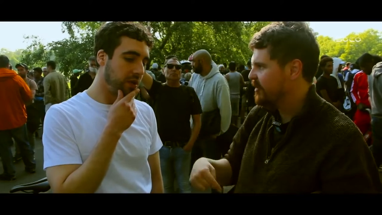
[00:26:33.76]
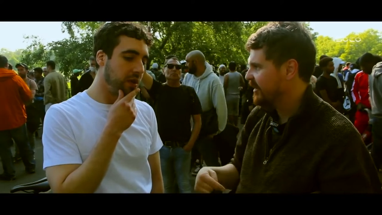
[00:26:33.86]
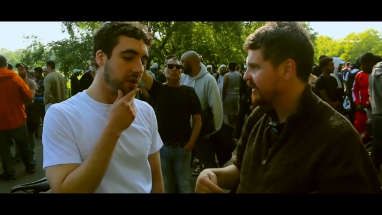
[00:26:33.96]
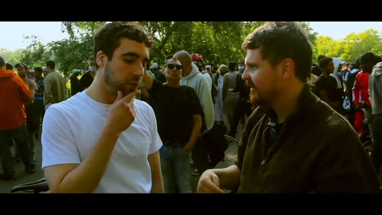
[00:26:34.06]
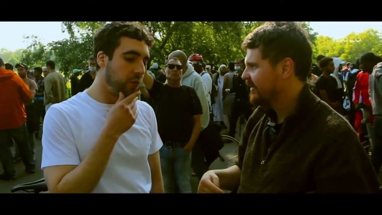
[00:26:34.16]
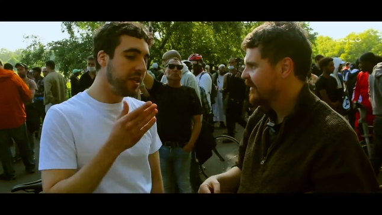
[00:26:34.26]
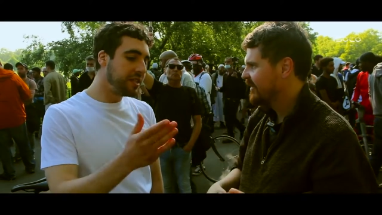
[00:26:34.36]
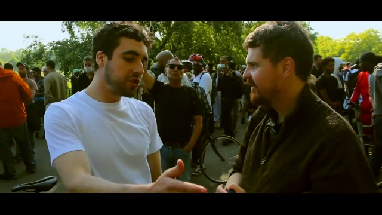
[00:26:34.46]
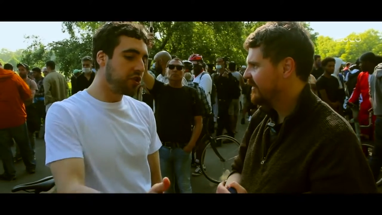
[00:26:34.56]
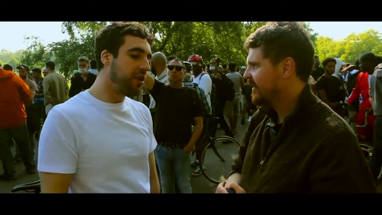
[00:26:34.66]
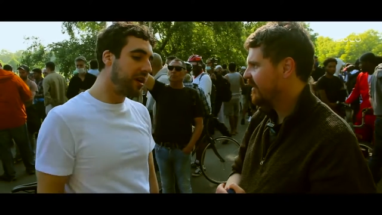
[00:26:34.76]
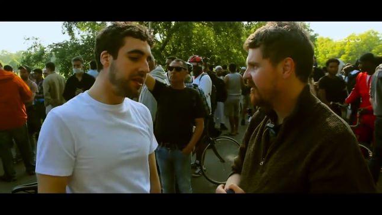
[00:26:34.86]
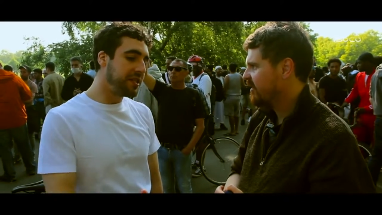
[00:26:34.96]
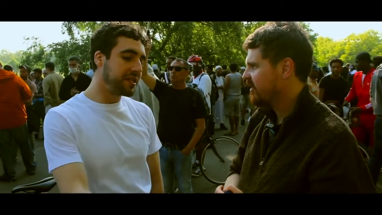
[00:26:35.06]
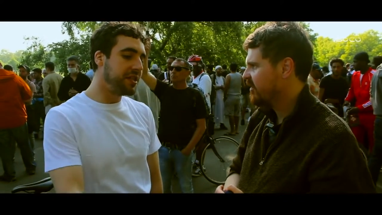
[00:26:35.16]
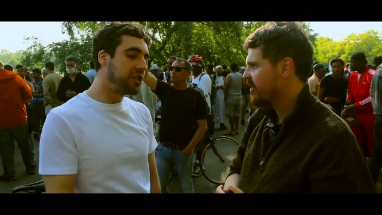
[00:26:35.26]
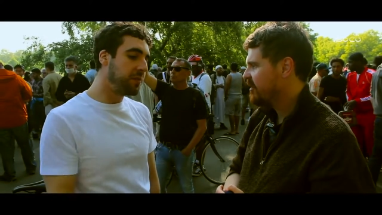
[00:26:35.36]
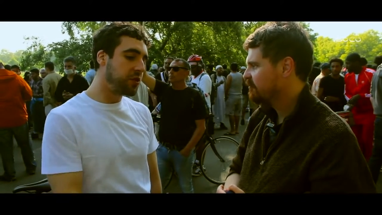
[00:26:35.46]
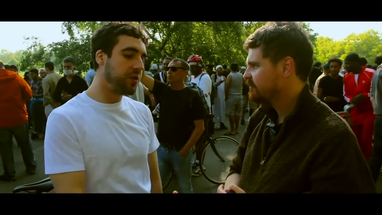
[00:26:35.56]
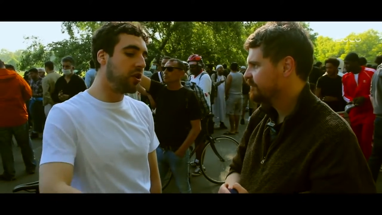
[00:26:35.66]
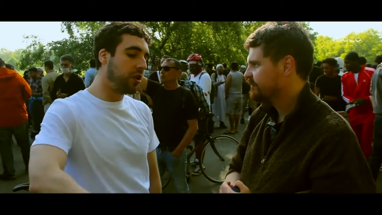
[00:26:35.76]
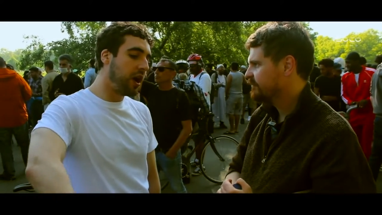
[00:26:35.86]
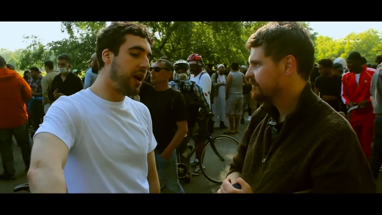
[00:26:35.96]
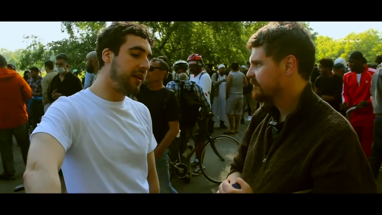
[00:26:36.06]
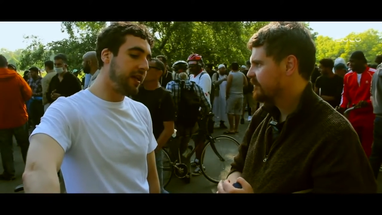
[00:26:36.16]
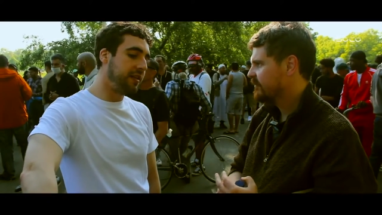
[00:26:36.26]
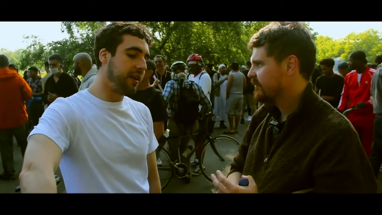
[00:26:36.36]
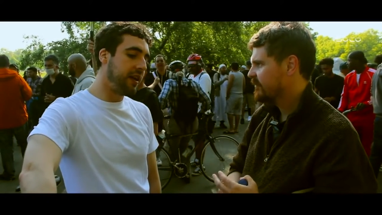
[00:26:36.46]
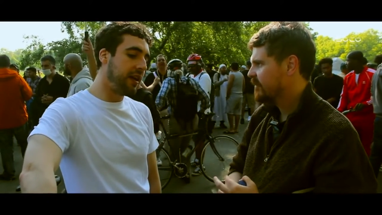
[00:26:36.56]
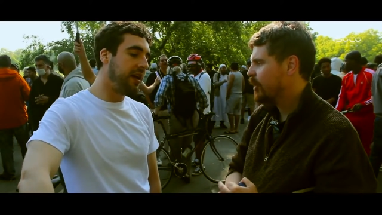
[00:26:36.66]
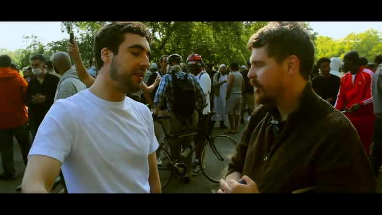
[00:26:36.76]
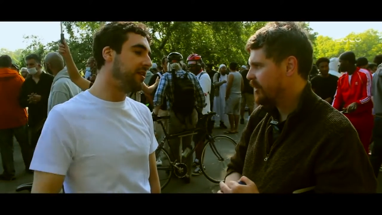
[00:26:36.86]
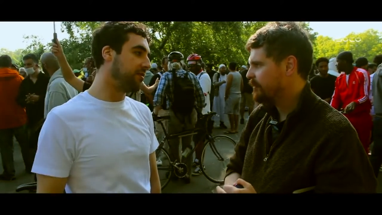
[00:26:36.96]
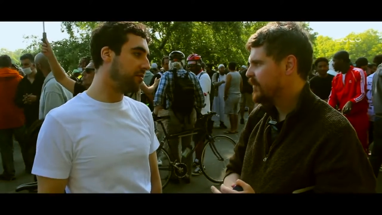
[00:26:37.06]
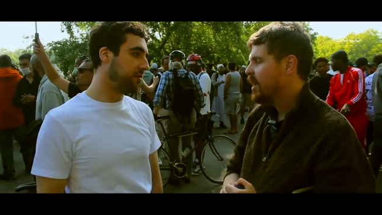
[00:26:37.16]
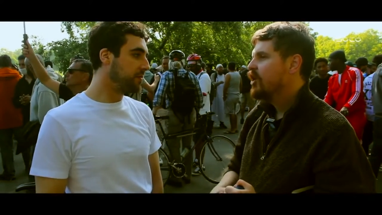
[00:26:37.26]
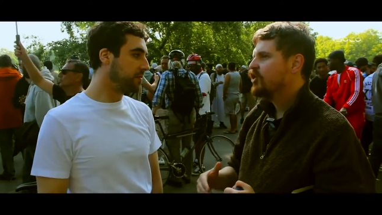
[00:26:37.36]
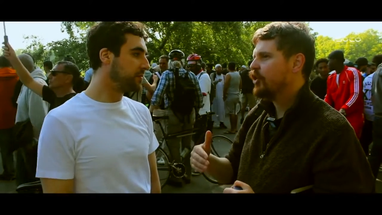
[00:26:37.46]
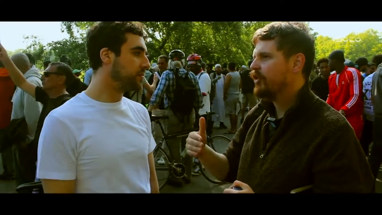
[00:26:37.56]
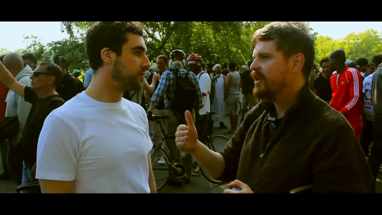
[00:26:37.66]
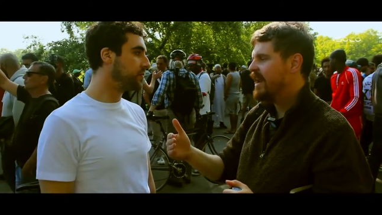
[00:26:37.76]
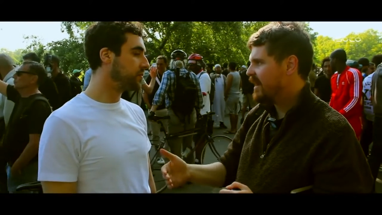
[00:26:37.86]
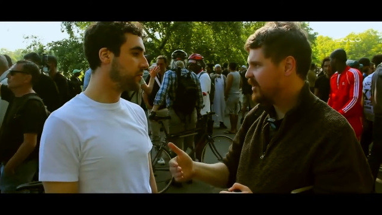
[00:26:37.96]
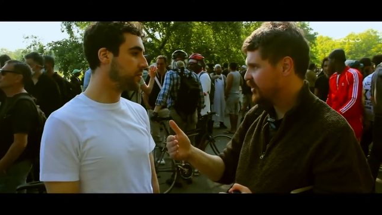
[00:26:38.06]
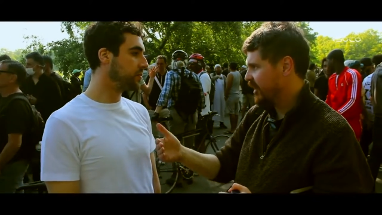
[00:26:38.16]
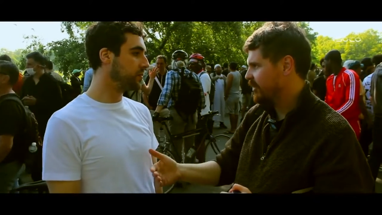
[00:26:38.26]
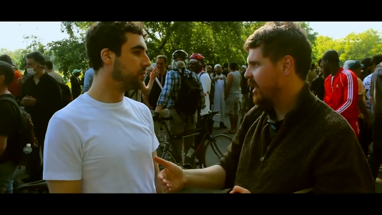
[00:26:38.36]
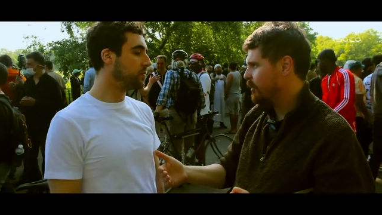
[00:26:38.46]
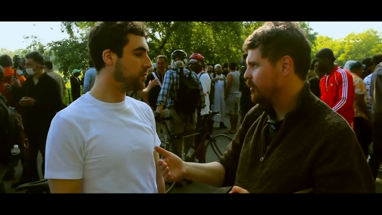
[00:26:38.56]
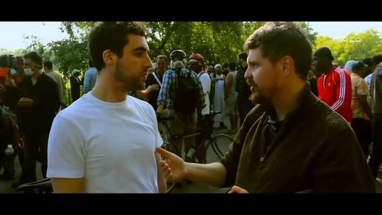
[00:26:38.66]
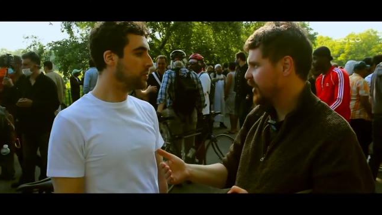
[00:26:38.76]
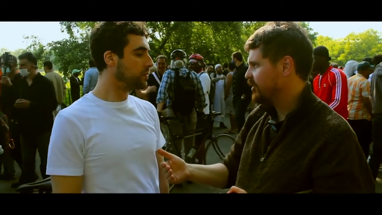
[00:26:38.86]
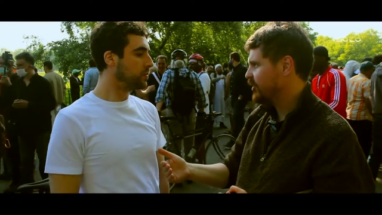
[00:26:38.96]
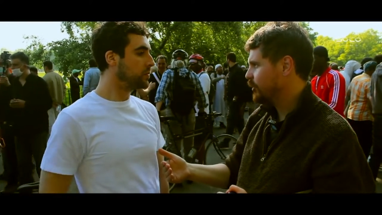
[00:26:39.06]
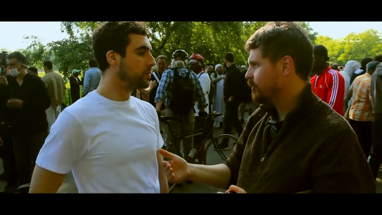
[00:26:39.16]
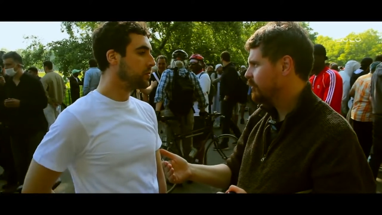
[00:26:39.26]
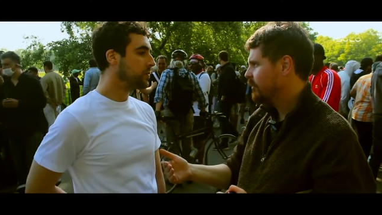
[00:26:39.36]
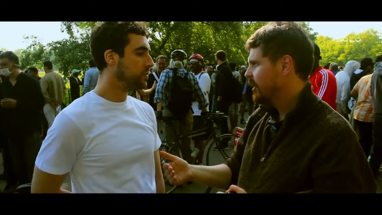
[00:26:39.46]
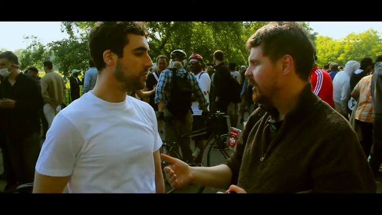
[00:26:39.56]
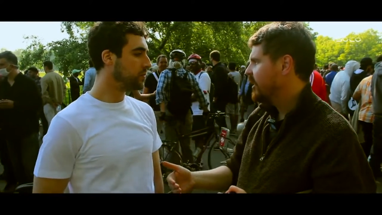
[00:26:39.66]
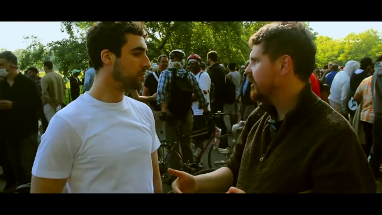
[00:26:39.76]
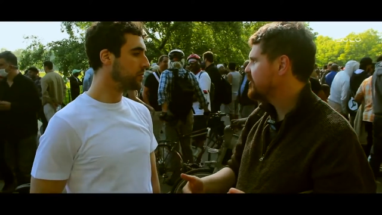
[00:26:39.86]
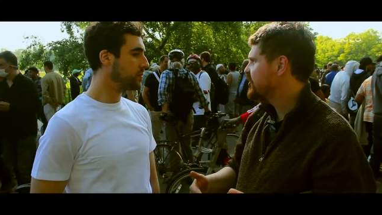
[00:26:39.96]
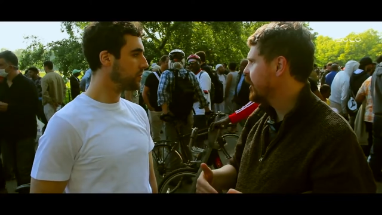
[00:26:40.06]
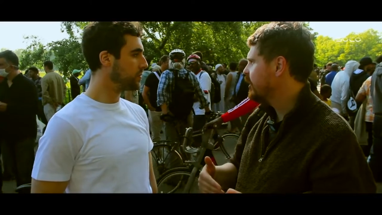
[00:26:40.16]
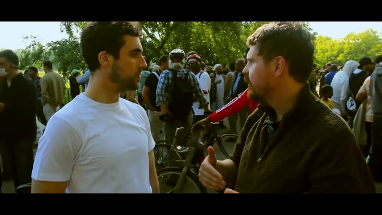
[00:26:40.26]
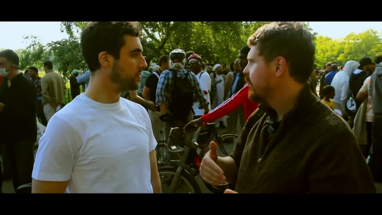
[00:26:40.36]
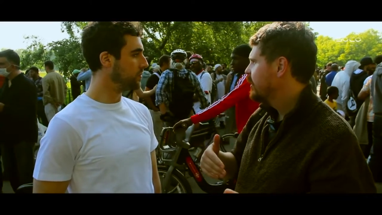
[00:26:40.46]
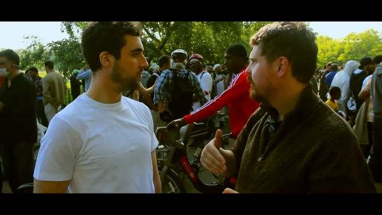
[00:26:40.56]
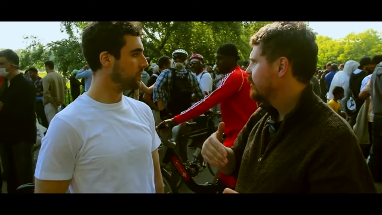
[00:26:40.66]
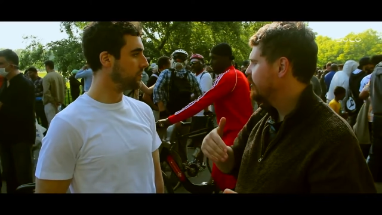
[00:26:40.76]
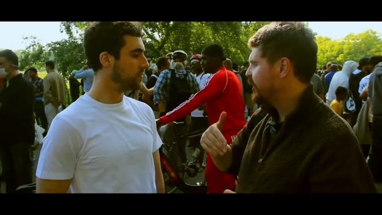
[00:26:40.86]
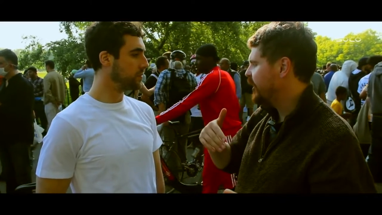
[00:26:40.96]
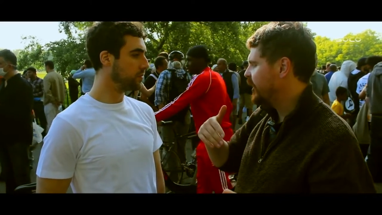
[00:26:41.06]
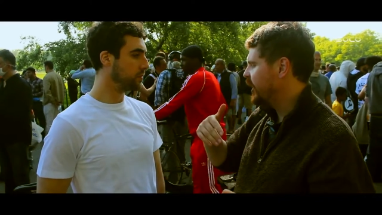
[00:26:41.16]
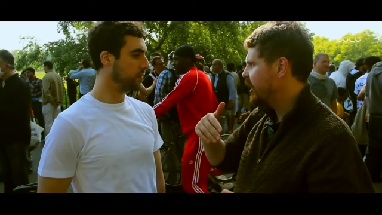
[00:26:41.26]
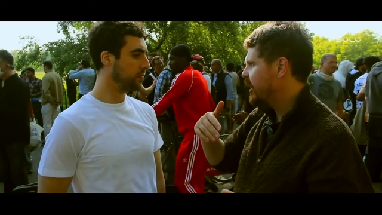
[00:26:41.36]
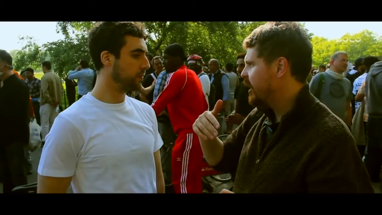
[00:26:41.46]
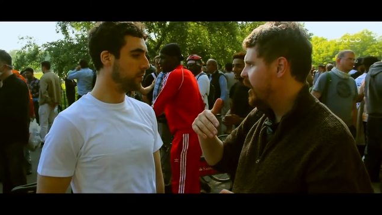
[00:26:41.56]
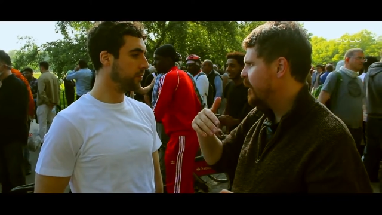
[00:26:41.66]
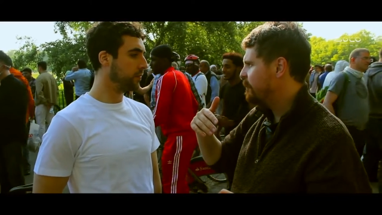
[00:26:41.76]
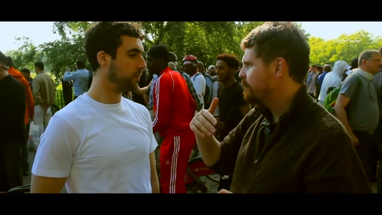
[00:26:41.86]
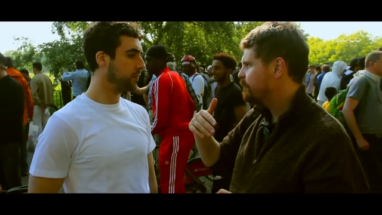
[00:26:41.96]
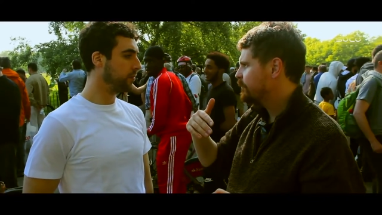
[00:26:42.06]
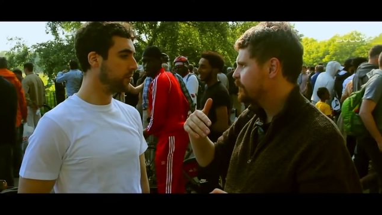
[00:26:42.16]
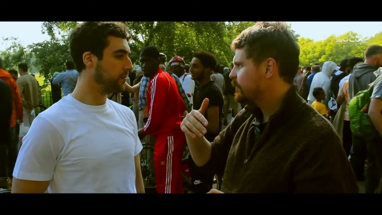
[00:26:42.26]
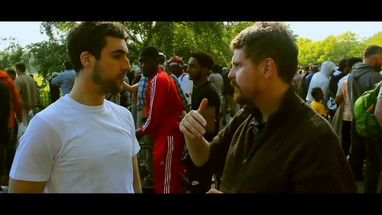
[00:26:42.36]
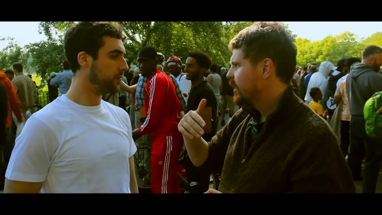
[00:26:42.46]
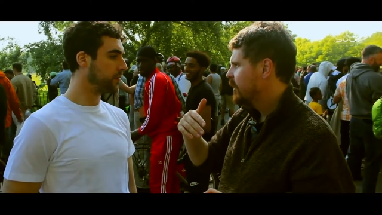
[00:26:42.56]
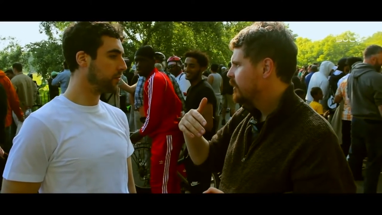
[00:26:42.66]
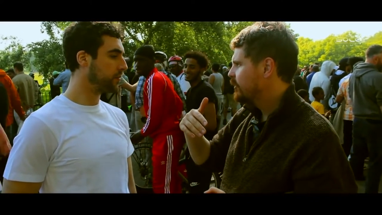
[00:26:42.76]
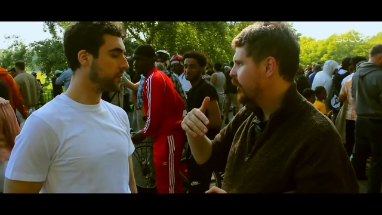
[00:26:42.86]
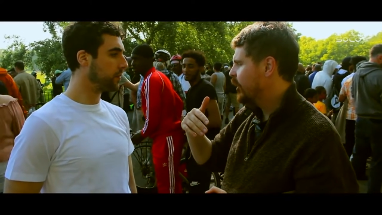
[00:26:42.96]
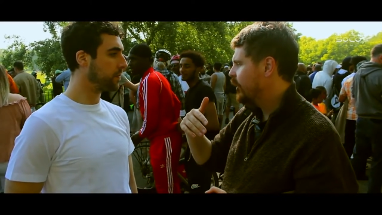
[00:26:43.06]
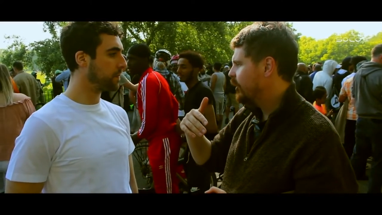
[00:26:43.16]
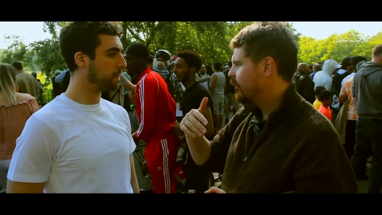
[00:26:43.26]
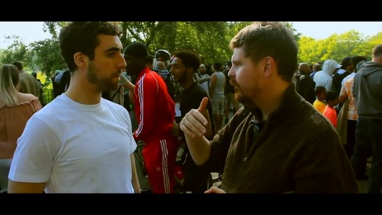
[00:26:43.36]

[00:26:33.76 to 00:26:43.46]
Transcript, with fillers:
Speaker 1: with me.
Speaker 2: We need to draw a clear distinction between Quran and. Uh, okay,
Speaker 1: so the next thing that I would say to you is that the um, the